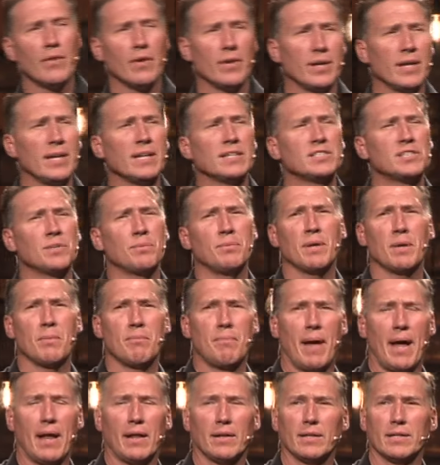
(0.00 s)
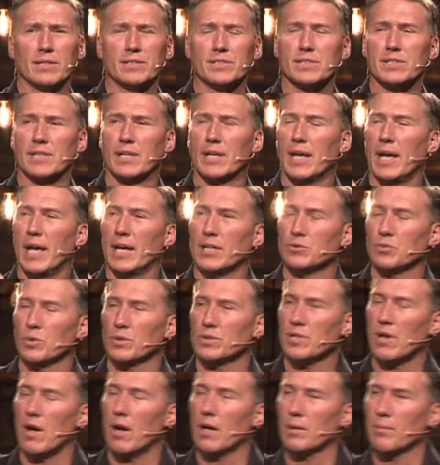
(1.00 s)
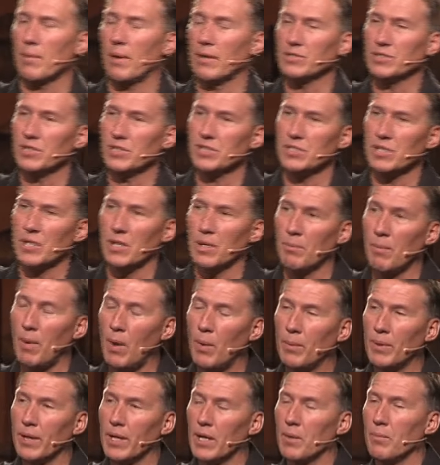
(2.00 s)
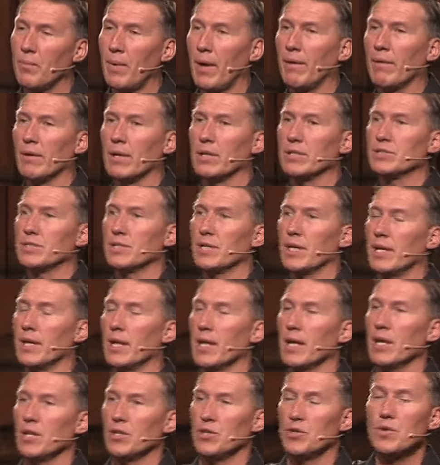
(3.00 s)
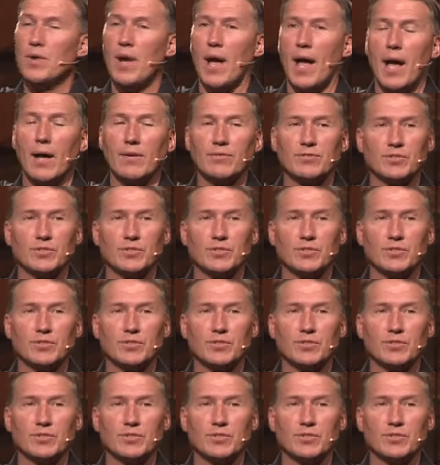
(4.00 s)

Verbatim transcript: And there needs to be a balance, as we'll talk about just in a moment in a marriage, that you